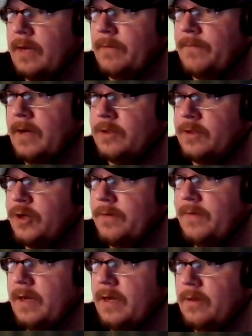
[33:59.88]
try to
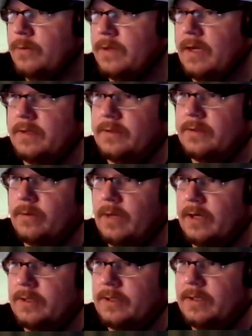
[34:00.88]
find those guys. So
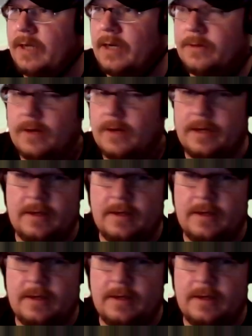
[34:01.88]
Larson Kindreich,